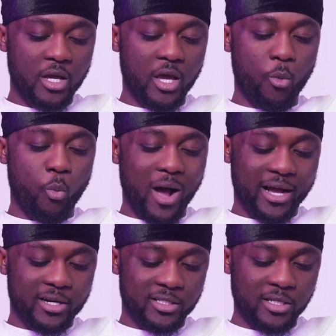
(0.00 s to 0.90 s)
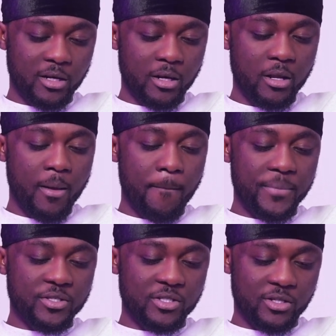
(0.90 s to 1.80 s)
her waxing
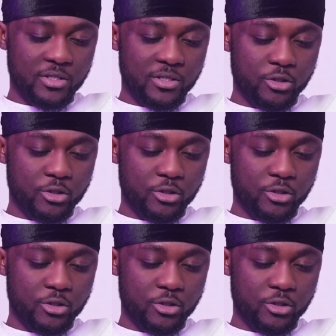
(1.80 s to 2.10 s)
business.